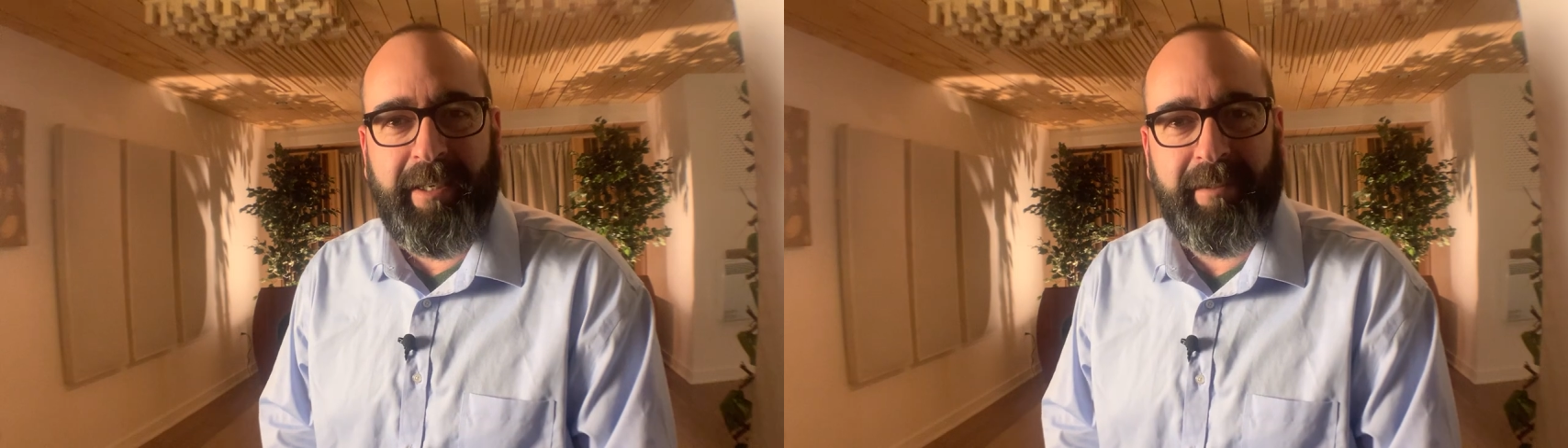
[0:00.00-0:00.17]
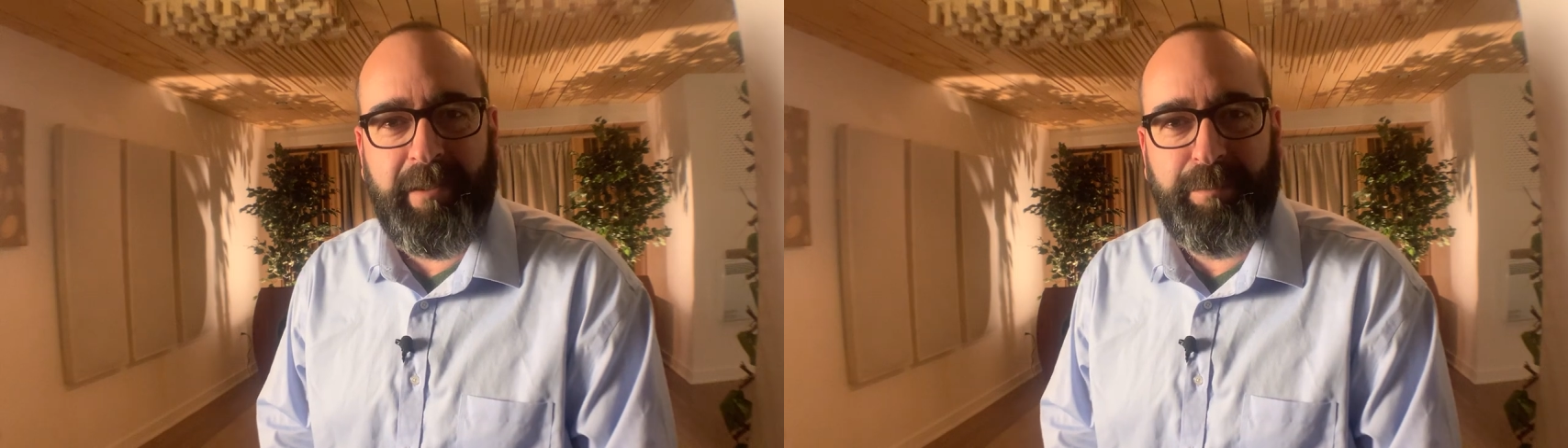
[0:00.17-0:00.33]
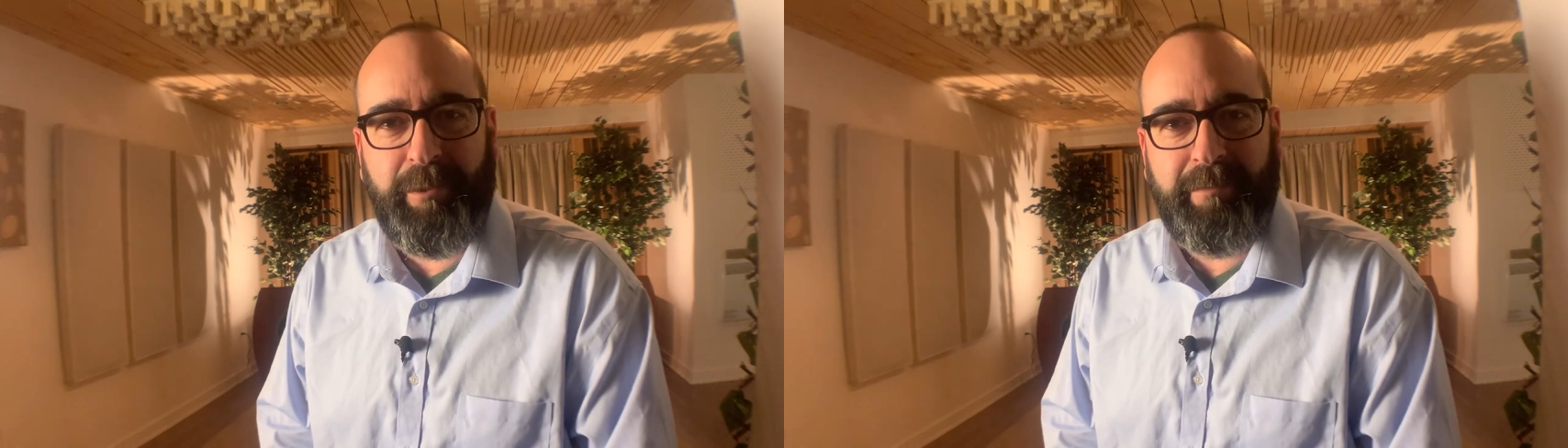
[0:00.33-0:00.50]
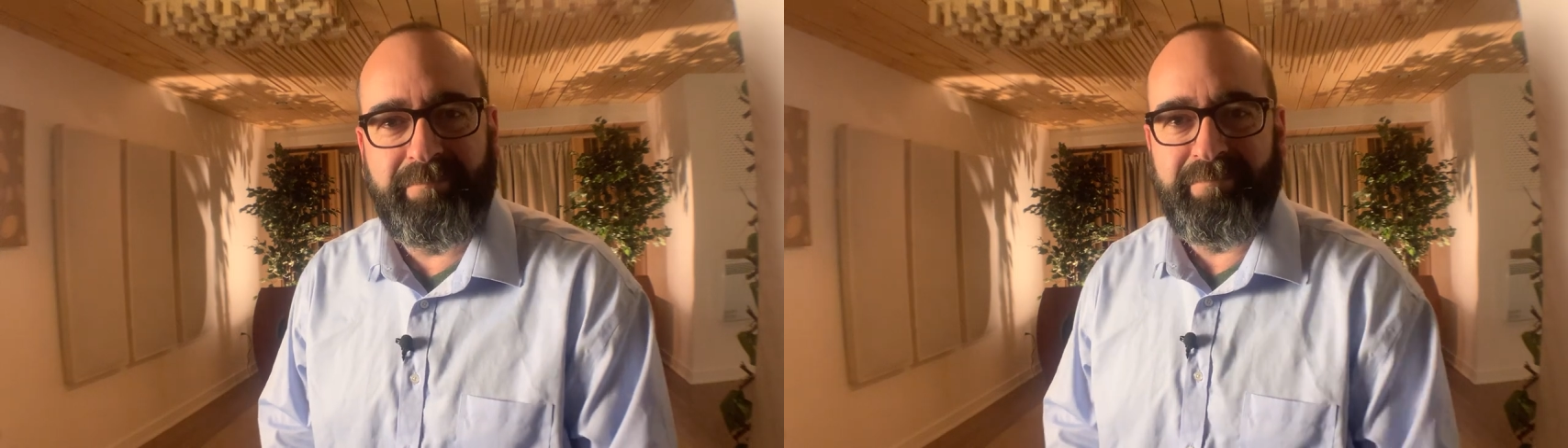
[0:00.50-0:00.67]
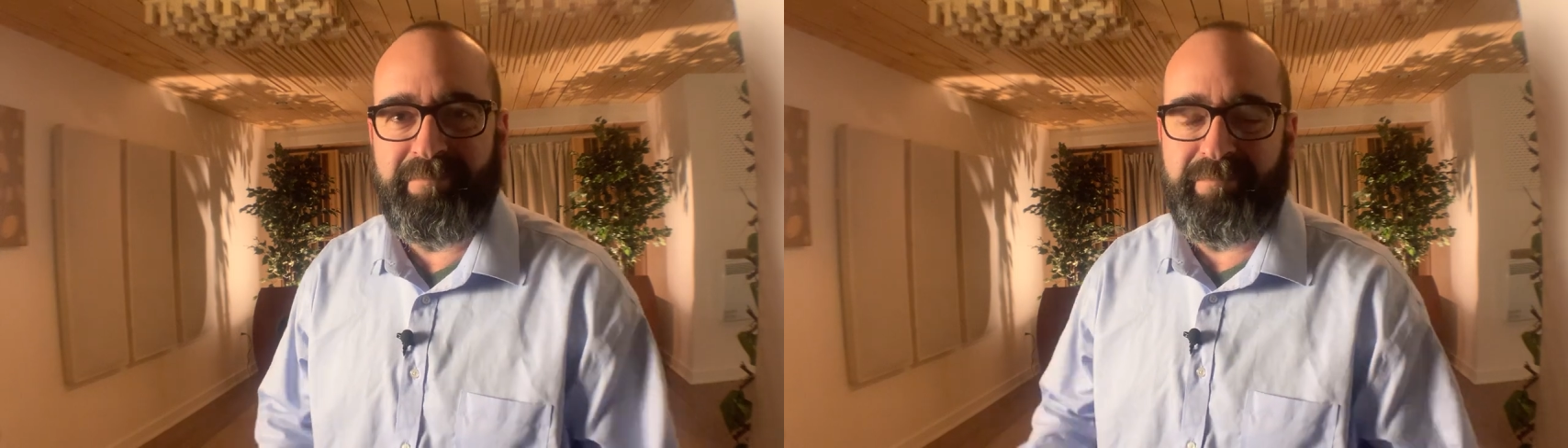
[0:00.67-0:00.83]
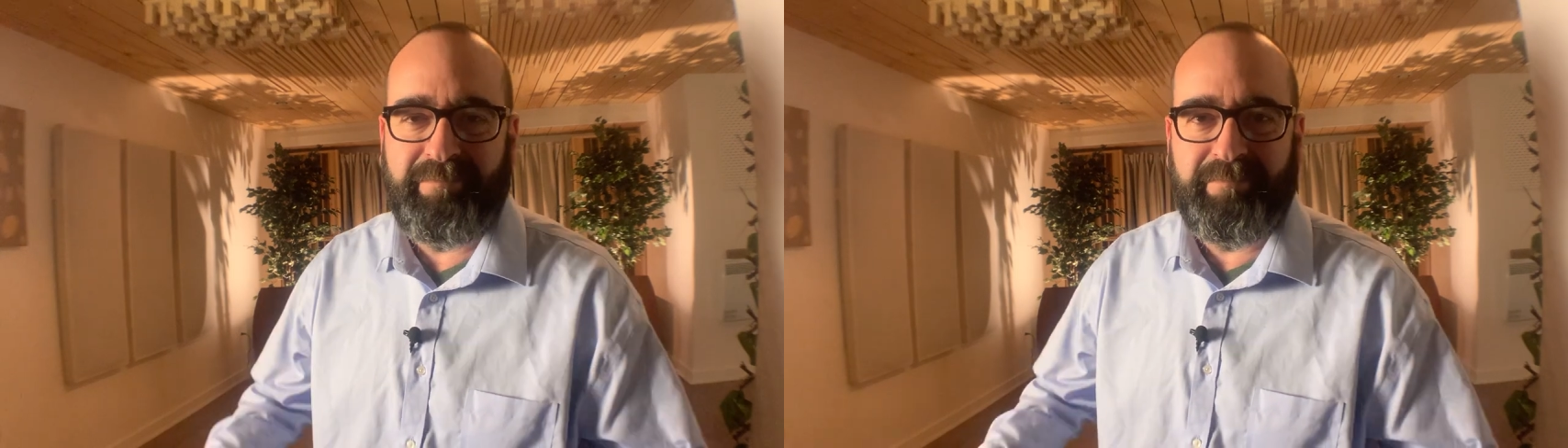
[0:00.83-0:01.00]
at this point.
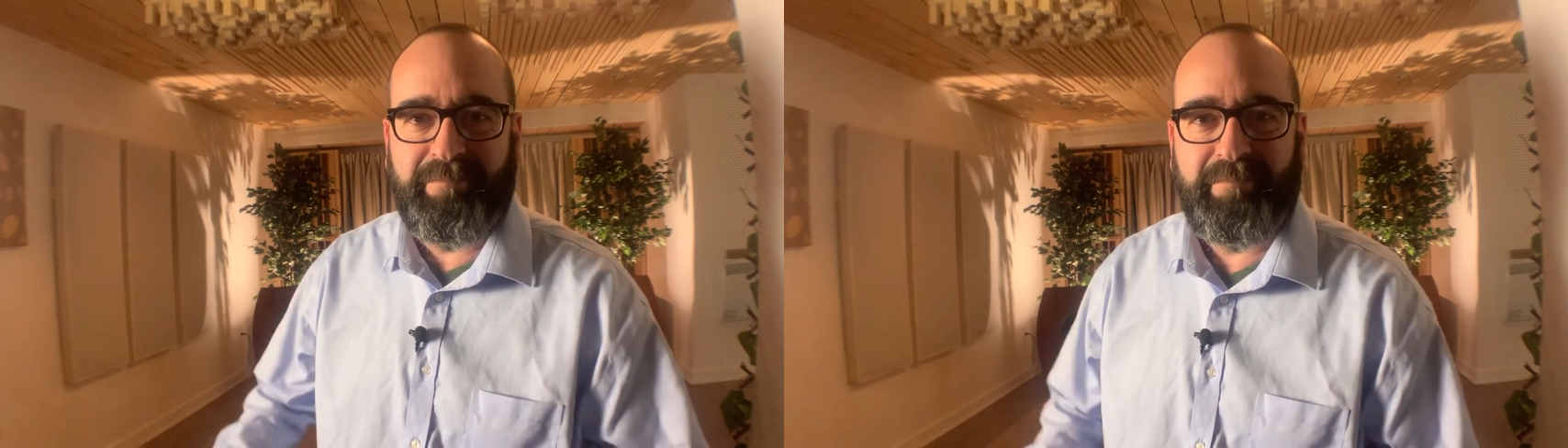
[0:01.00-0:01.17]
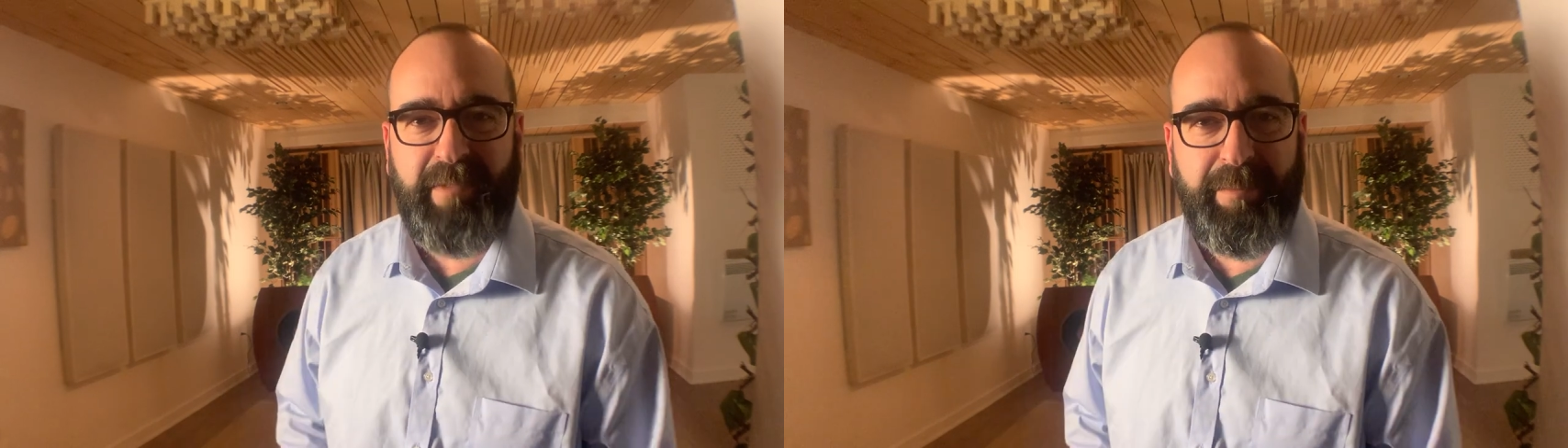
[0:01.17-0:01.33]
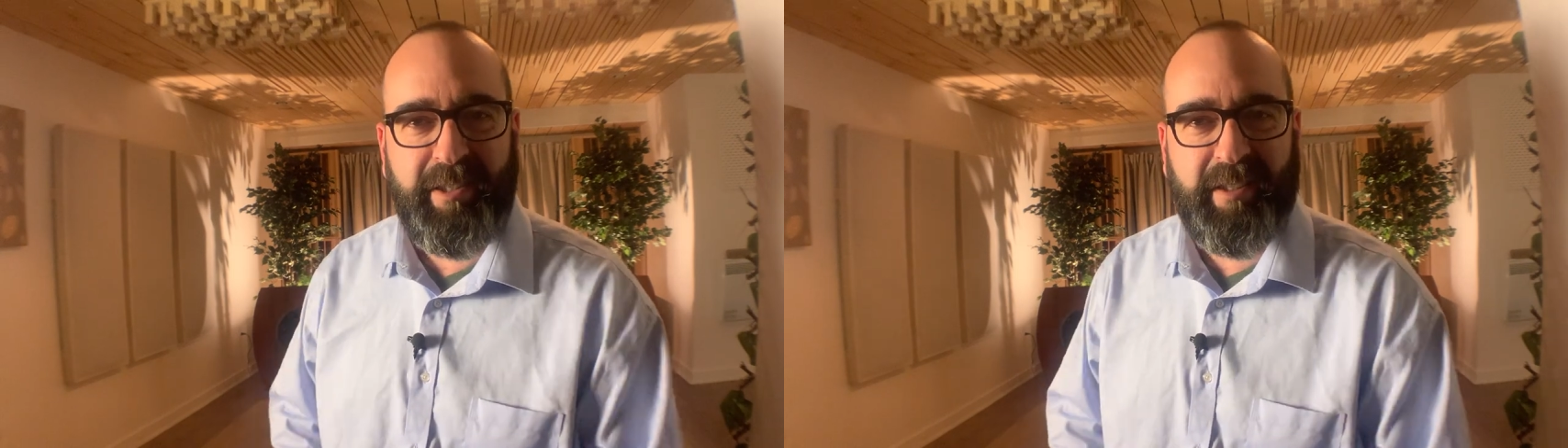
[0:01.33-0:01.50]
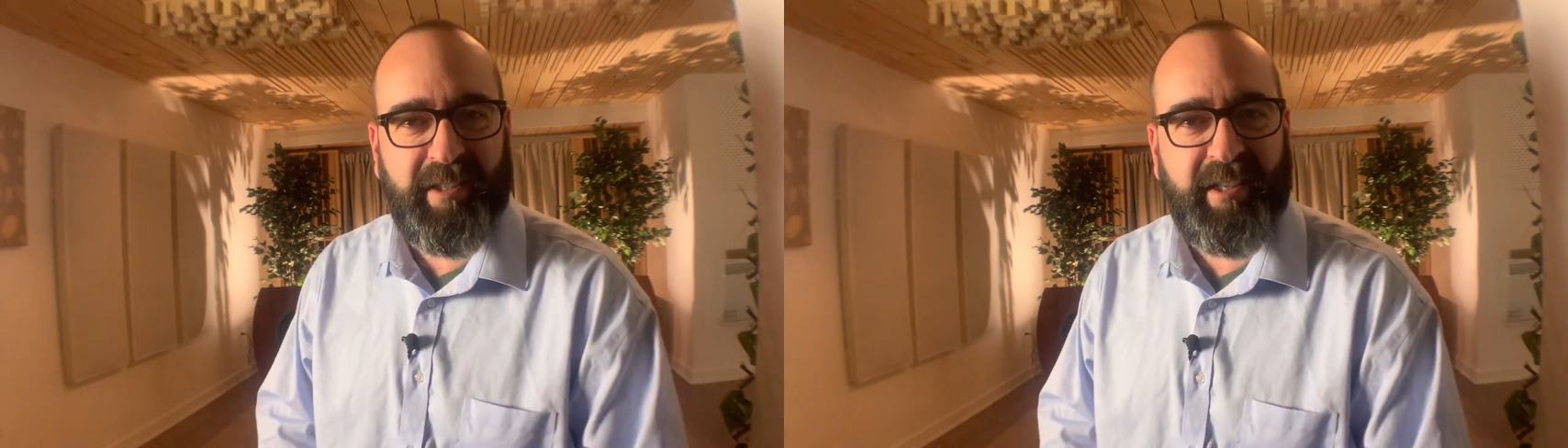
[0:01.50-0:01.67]
Maybe it's because I